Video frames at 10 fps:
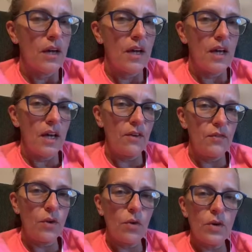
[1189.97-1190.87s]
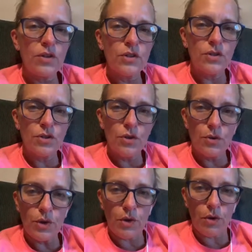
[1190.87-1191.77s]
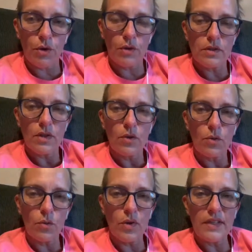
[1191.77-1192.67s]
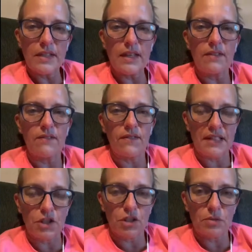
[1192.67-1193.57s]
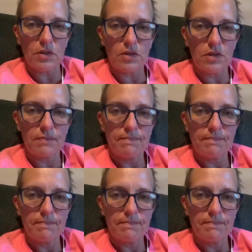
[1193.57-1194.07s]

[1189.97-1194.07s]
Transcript: if your 2-year-old wouldn't eat vegetables,